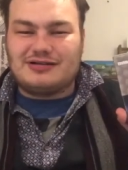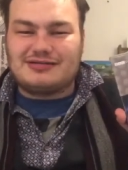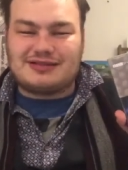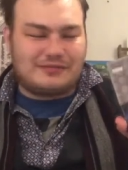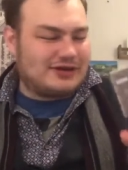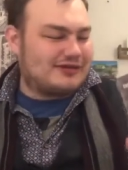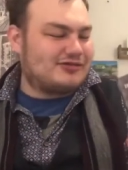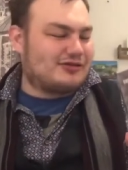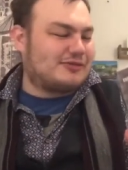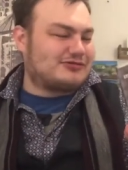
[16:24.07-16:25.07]
something that's
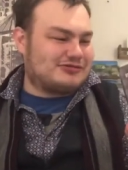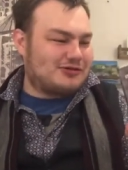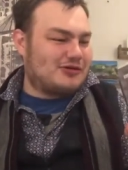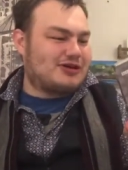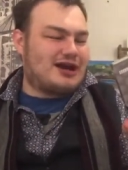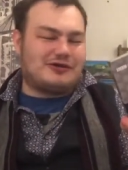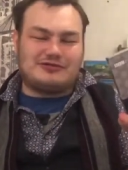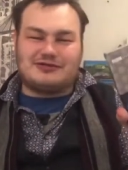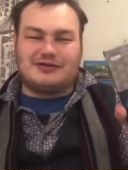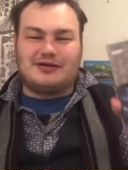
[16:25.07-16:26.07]
not about the story now,
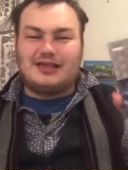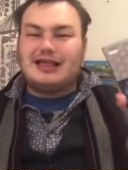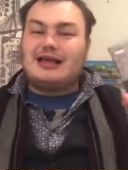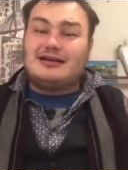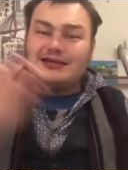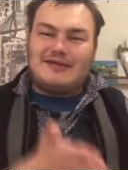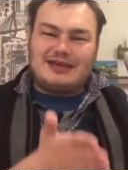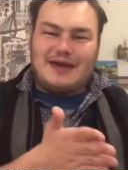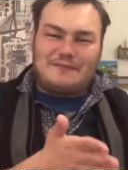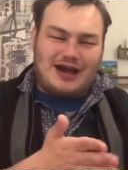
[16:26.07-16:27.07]
so let me
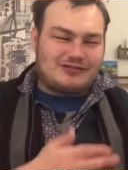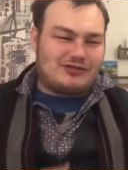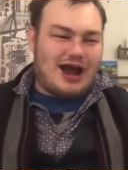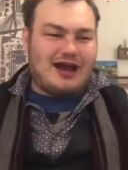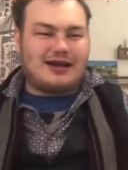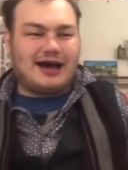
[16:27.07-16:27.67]
get backtrack.